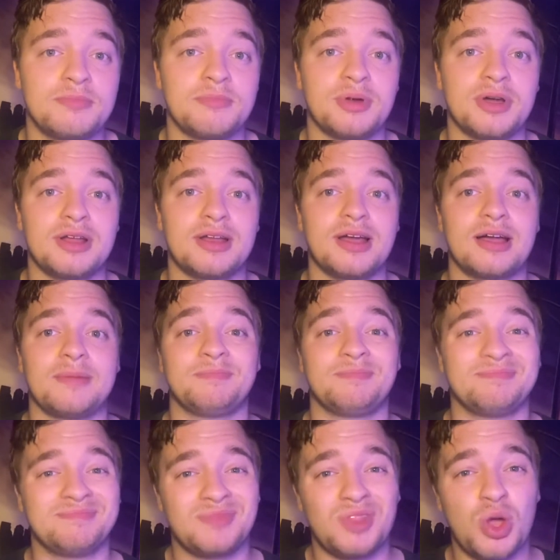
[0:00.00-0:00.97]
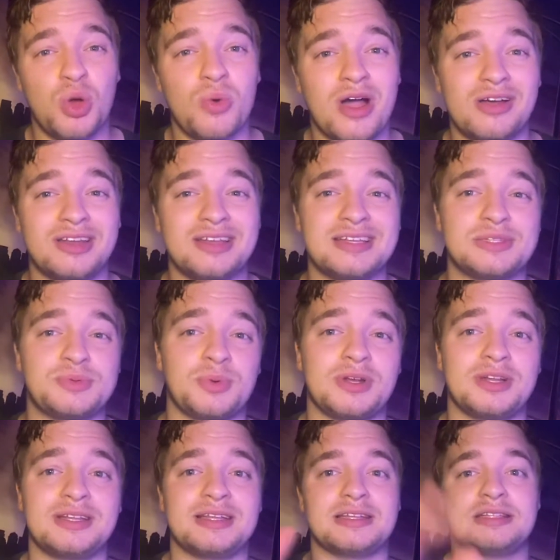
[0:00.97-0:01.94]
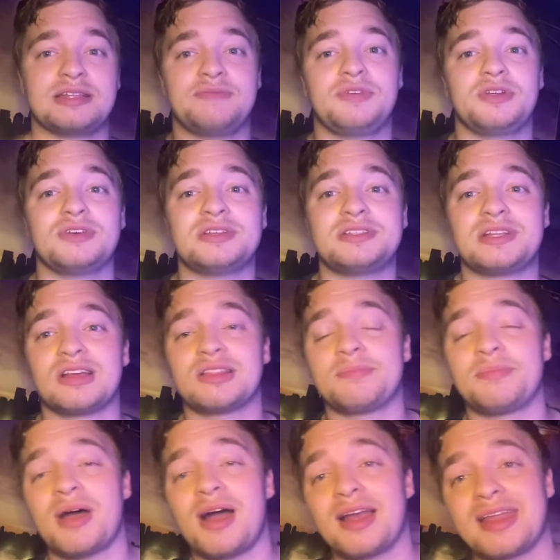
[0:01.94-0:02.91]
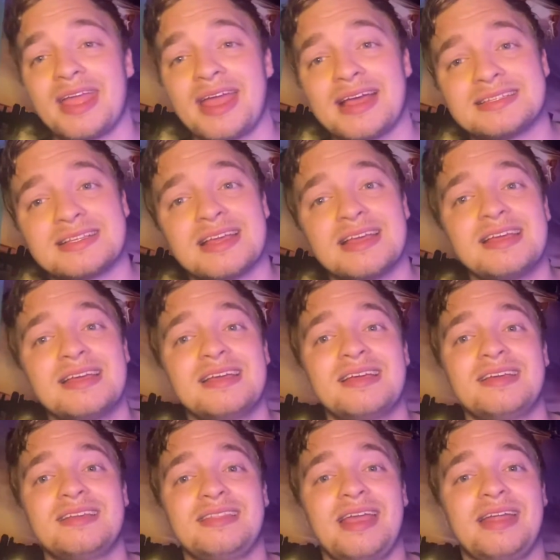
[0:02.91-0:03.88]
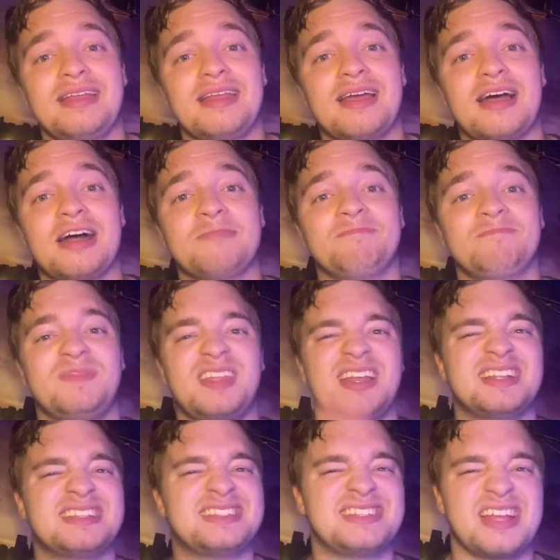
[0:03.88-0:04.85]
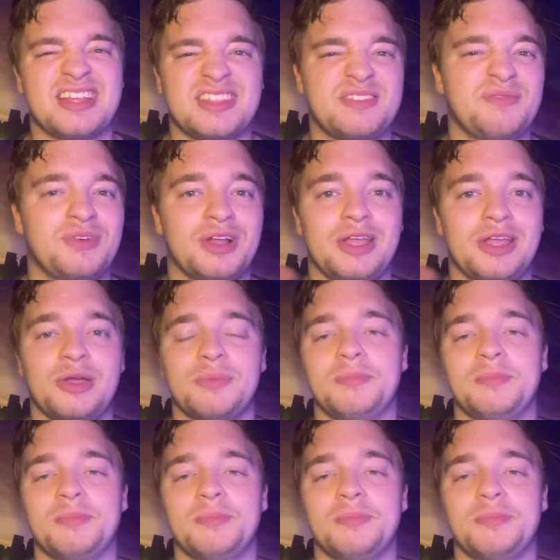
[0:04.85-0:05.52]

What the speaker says: But, oh, well, it is what it is. If you're listening on the podcast, then it's nothing for you.